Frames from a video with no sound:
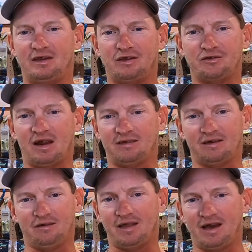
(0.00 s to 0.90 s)
to try to
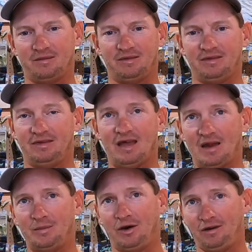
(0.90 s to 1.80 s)
tell
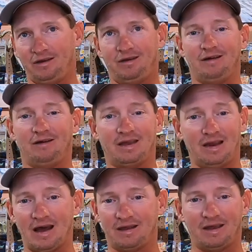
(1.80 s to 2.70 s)
that mullet, you know, get
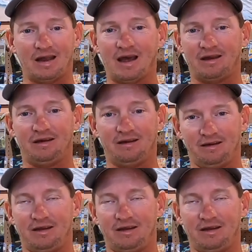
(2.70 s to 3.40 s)
out of here.